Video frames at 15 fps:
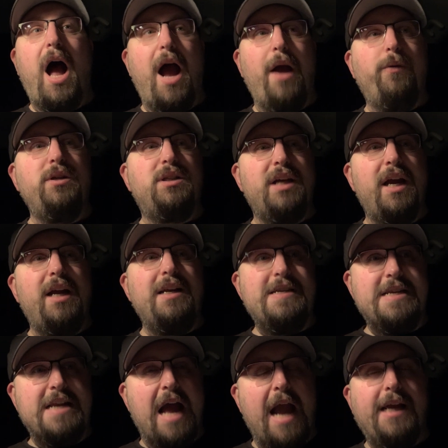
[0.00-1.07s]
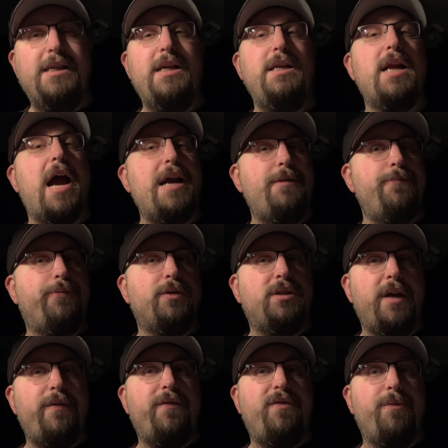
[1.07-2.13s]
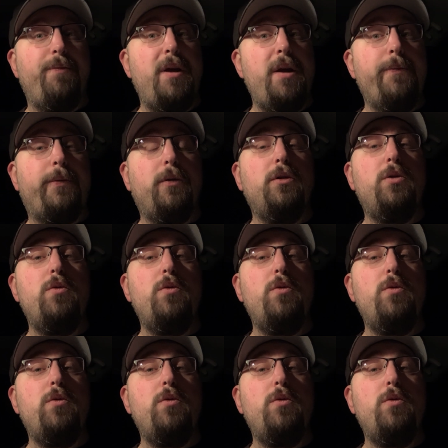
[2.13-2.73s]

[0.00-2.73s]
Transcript: I would say 99% of the people